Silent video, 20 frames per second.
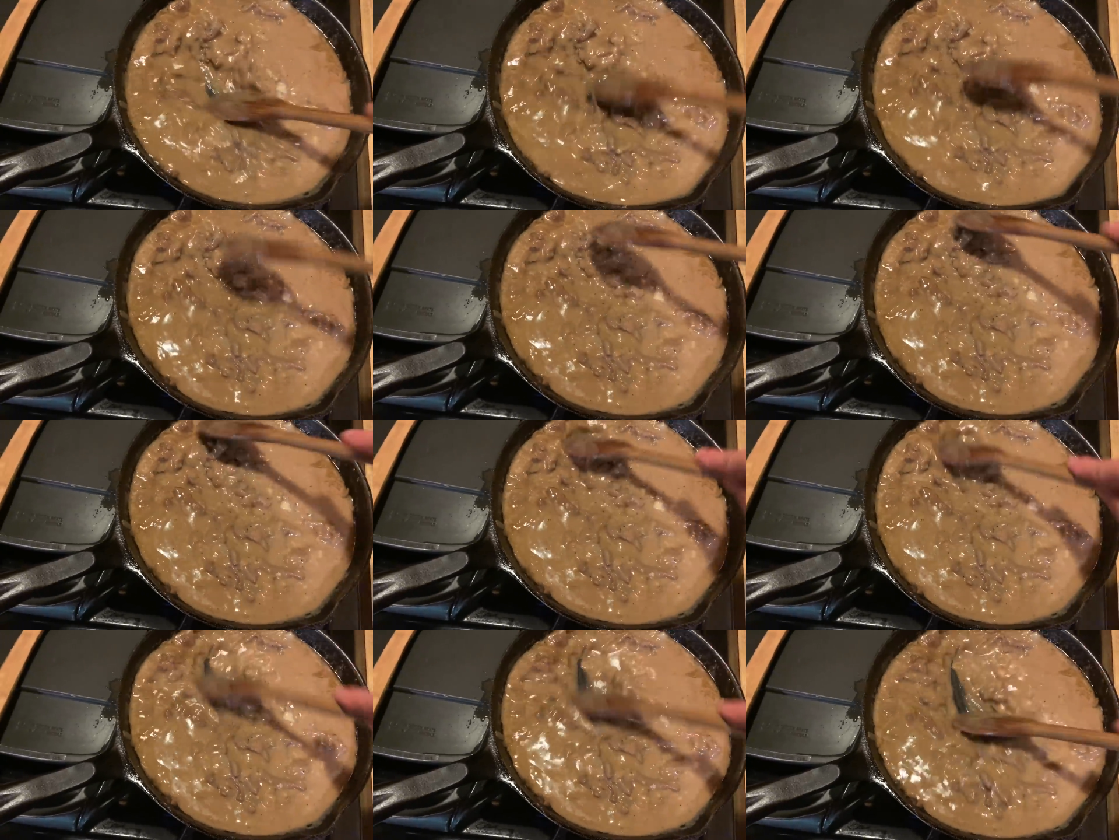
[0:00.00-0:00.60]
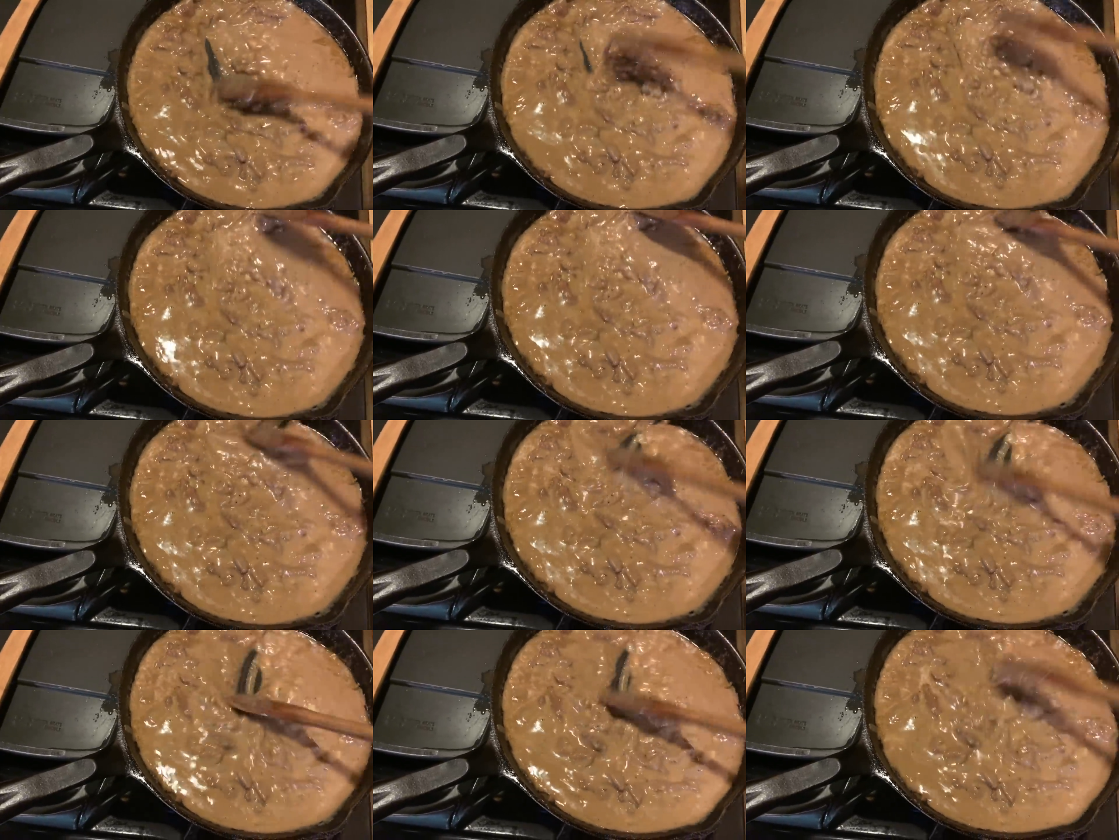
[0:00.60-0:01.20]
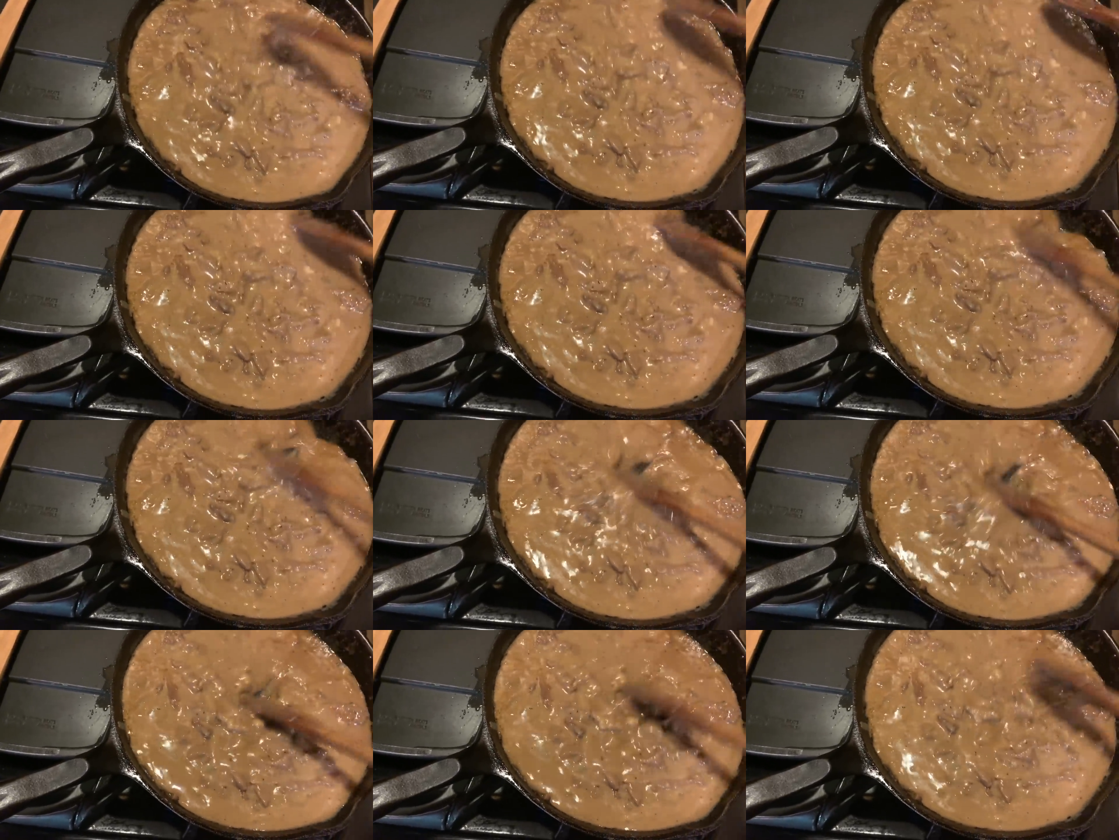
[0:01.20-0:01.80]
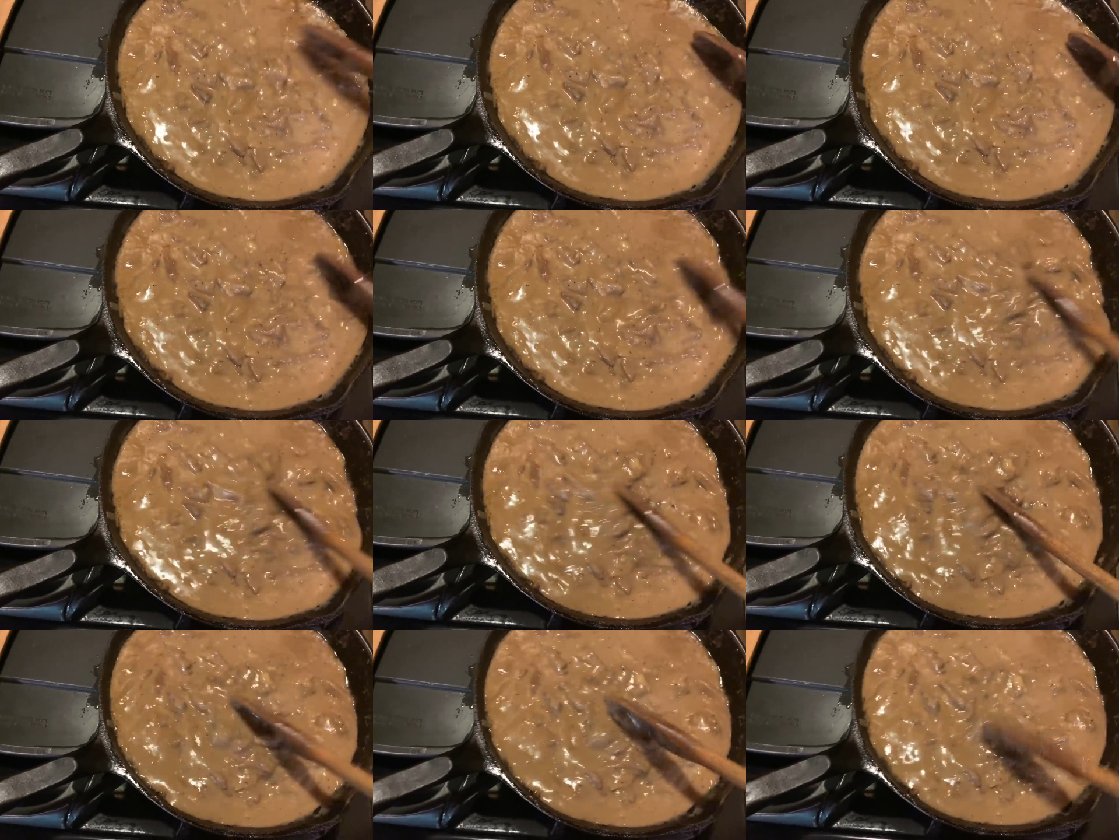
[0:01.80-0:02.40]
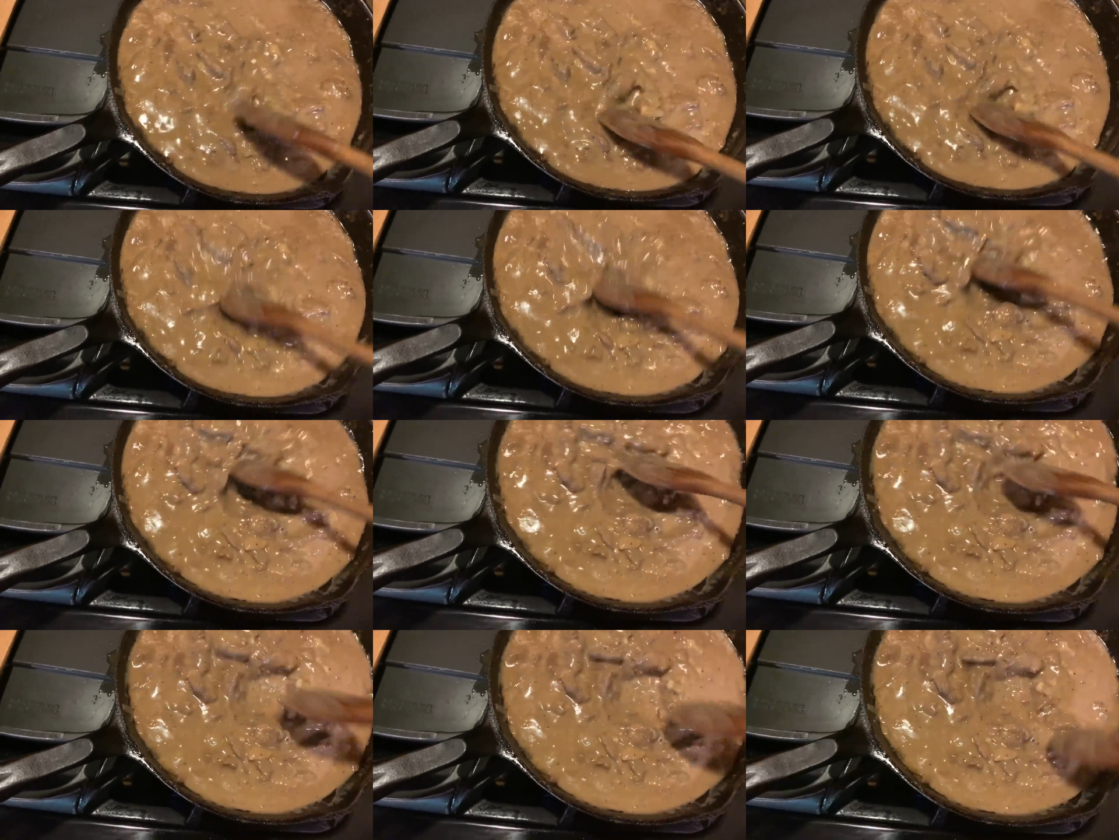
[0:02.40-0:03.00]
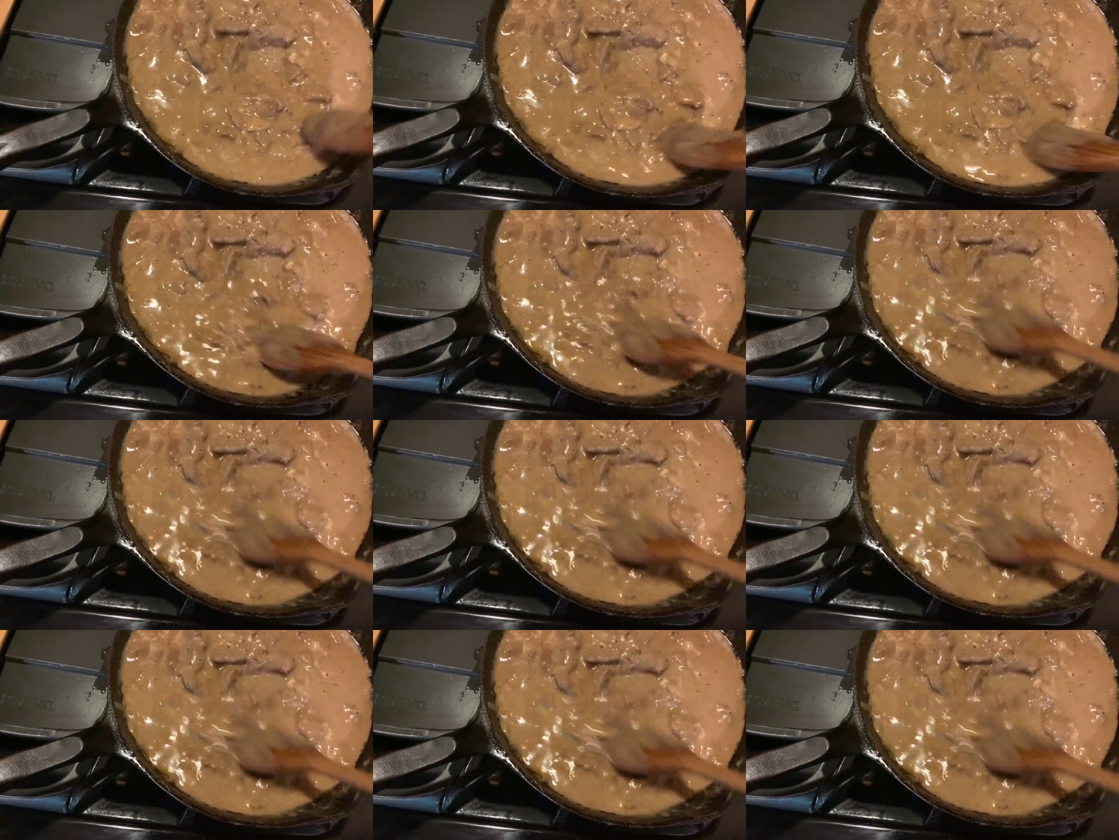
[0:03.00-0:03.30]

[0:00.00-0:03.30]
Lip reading: Nobody's mouth can be seen.